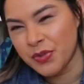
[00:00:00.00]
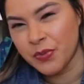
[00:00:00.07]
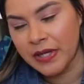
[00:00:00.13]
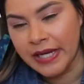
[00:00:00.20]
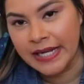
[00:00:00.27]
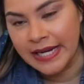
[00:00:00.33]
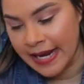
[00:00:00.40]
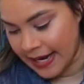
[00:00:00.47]

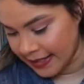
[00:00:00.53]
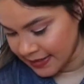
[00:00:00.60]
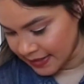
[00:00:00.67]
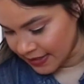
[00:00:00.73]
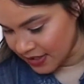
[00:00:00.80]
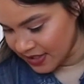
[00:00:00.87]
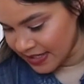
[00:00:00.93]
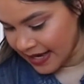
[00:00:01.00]
reconnect, and
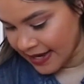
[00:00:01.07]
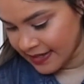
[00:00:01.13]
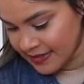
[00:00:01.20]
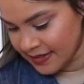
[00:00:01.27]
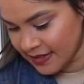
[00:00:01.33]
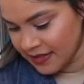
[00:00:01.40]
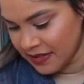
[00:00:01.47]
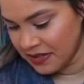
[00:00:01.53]
it just
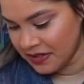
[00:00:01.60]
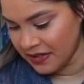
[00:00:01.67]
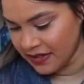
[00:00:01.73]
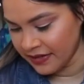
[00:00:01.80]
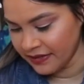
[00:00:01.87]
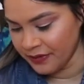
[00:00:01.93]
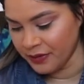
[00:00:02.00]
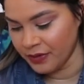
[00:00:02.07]
has
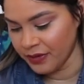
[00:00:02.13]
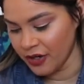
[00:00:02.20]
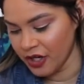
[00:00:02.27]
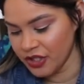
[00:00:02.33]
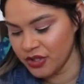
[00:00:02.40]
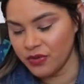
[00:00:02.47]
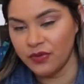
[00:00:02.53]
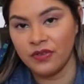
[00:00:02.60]
a little
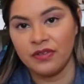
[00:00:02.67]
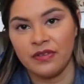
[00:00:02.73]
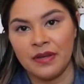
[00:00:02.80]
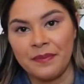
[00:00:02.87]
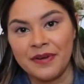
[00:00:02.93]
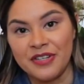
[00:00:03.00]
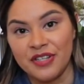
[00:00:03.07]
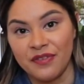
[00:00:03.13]
cartoon
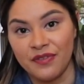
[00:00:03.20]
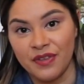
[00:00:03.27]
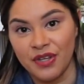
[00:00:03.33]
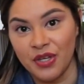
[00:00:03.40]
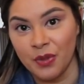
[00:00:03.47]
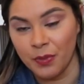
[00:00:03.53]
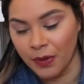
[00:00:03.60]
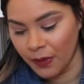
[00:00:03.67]
image of the
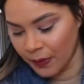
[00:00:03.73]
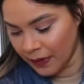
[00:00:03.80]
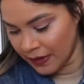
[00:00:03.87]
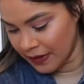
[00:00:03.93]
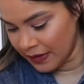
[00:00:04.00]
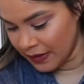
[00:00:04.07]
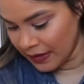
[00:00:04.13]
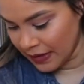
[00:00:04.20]
Cubo
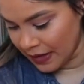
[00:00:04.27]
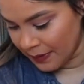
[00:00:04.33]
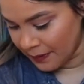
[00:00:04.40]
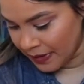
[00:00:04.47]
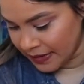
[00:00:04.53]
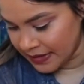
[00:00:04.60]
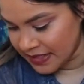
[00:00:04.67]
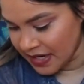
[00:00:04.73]

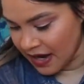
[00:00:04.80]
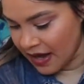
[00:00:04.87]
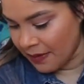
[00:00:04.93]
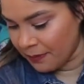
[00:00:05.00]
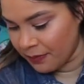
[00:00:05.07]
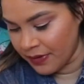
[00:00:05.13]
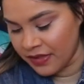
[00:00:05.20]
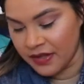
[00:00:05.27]
on
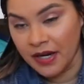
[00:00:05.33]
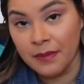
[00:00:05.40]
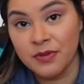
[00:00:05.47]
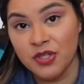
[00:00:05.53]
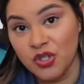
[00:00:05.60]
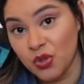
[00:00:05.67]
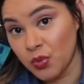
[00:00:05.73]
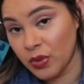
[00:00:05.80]
top with an
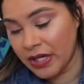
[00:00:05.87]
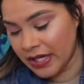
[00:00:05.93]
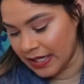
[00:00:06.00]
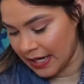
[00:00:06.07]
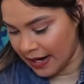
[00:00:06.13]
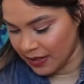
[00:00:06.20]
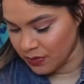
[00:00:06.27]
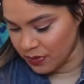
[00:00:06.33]
option to
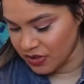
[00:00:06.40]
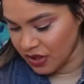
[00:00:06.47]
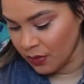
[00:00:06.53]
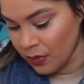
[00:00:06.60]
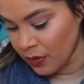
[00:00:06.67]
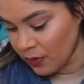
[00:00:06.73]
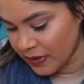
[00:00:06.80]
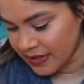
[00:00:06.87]
reconnect, which I
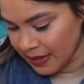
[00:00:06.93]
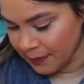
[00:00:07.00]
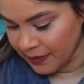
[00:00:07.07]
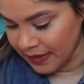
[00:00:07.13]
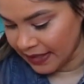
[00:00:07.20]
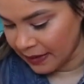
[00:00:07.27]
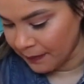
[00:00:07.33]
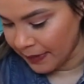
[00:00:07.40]
will once I
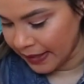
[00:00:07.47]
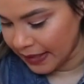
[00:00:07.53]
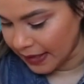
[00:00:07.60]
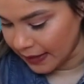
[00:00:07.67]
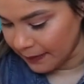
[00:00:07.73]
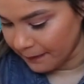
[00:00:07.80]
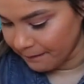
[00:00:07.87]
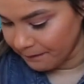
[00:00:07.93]
plug it back
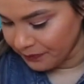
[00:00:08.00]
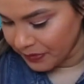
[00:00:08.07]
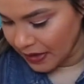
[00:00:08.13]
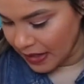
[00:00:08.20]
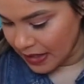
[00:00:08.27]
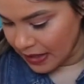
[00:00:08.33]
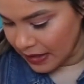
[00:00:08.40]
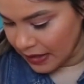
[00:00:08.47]
in.
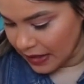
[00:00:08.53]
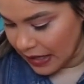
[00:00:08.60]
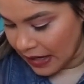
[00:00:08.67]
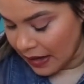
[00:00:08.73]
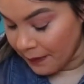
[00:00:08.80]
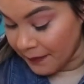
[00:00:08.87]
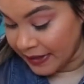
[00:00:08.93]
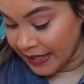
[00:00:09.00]

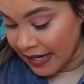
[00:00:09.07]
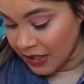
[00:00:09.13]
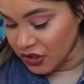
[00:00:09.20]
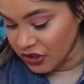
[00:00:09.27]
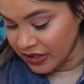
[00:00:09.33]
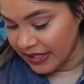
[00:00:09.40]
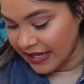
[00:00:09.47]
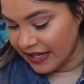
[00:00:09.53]
It
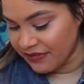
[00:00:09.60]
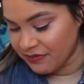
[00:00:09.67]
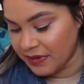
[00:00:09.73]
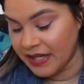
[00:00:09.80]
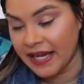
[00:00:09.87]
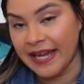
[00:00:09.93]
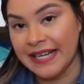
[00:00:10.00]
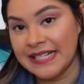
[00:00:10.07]
actually gave
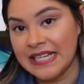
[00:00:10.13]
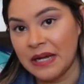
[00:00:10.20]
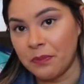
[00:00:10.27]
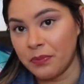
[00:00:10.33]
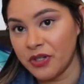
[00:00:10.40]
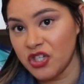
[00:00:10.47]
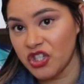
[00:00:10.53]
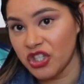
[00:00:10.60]
me a
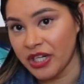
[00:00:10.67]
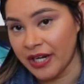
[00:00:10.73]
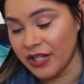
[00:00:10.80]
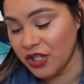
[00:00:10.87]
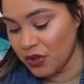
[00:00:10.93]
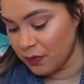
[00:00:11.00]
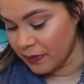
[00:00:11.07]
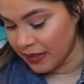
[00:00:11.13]
temperature and
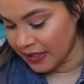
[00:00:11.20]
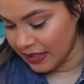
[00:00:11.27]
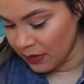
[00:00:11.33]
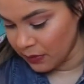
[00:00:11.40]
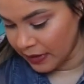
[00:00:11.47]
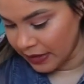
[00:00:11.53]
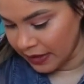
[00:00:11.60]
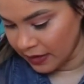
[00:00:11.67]
humidity
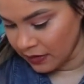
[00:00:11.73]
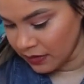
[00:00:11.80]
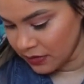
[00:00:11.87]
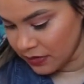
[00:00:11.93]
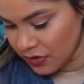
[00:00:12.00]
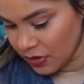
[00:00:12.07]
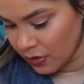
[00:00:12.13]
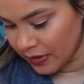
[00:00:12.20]
reading.
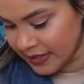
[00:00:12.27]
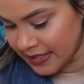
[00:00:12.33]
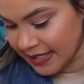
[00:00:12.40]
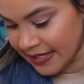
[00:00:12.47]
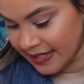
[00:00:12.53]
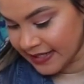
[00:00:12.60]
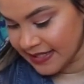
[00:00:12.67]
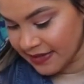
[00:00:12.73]
So it's
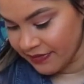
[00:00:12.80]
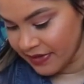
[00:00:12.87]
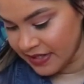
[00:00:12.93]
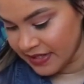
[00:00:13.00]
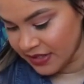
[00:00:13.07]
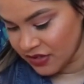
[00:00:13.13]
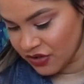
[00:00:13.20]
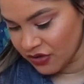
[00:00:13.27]
saying it's
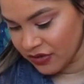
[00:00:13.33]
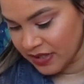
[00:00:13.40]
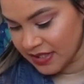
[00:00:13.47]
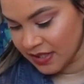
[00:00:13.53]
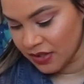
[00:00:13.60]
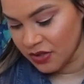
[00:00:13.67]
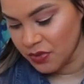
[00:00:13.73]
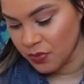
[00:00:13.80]
76 degrees
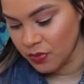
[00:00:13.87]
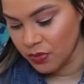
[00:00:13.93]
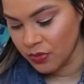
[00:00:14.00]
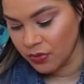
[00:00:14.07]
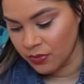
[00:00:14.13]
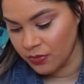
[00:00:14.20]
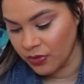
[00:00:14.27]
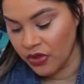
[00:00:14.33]
in this
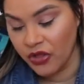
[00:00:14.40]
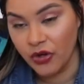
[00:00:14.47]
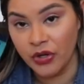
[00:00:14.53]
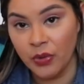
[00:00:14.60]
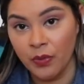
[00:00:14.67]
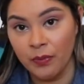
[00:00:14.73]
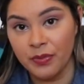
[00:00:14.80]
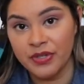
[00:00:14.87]
room with
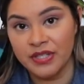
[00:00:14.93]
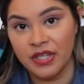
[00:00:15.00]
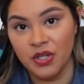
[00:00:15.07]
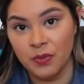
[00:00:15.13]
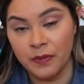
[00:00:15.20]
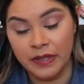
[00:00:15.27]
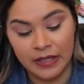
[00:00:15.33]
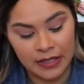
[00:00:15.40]
31%
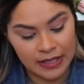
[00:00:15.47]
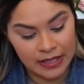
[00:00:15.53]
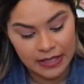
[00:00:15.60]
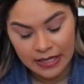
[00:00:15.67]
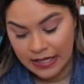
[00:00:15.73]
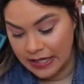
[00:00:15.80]
humidity.